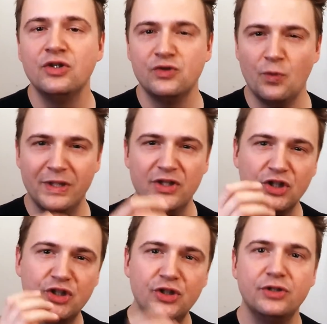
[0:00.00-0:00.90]
So with the
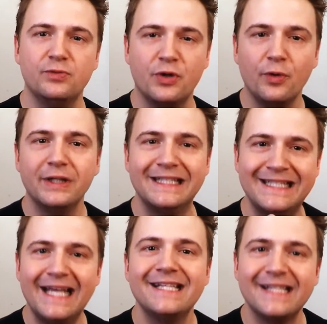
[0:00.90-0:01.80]
good recording
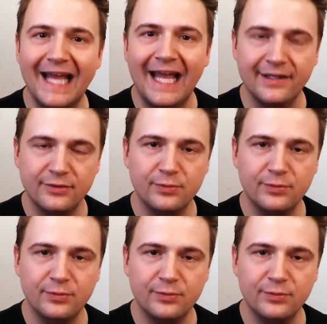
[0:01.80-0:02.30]
takes in hand,